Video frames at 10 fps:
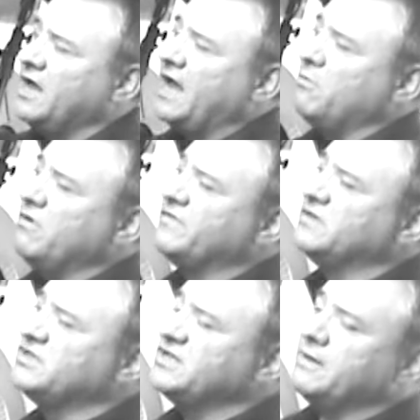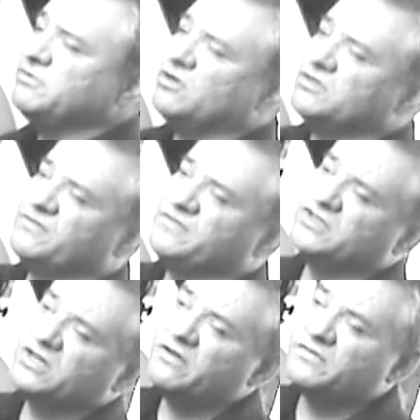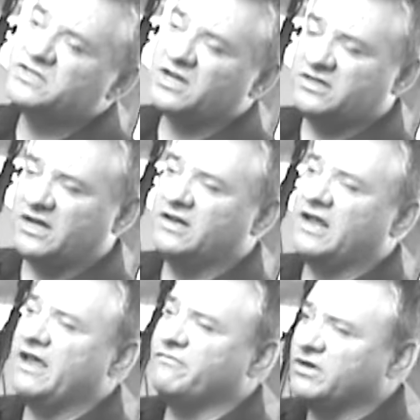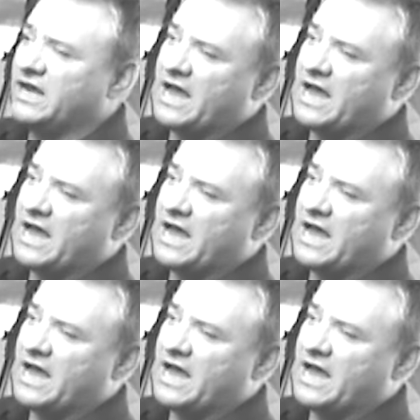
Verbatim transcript: However, the snapshots of the servers are done every